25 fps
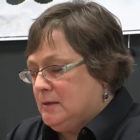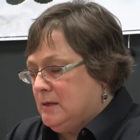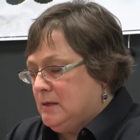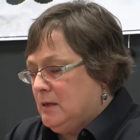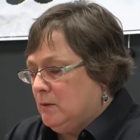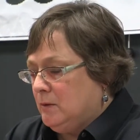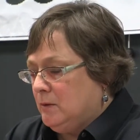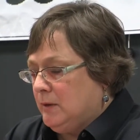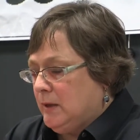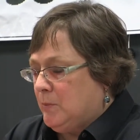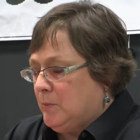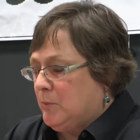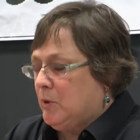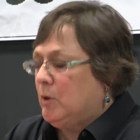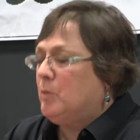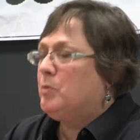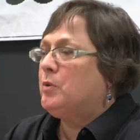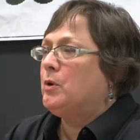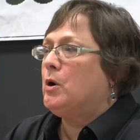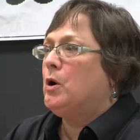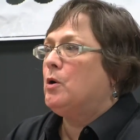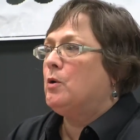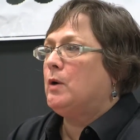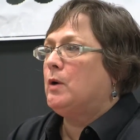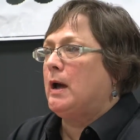neoliberal
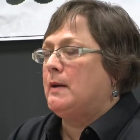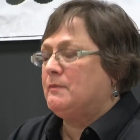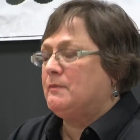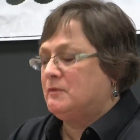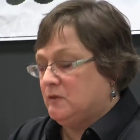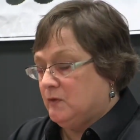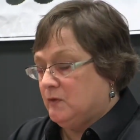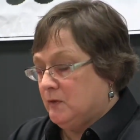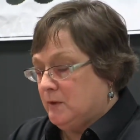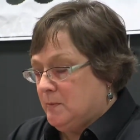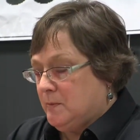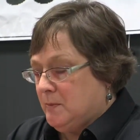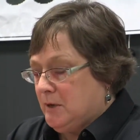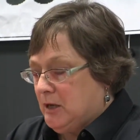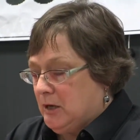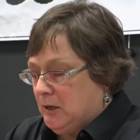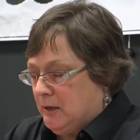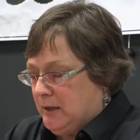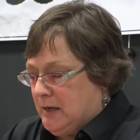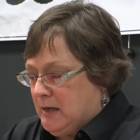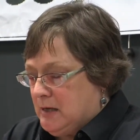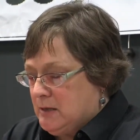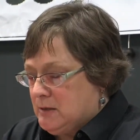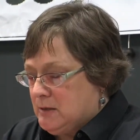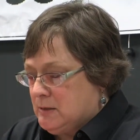programs for the
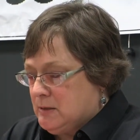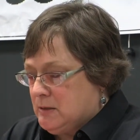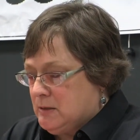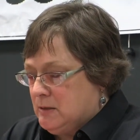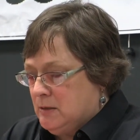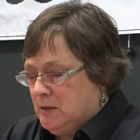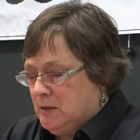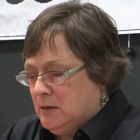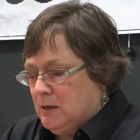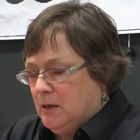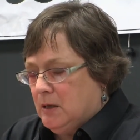Middle East.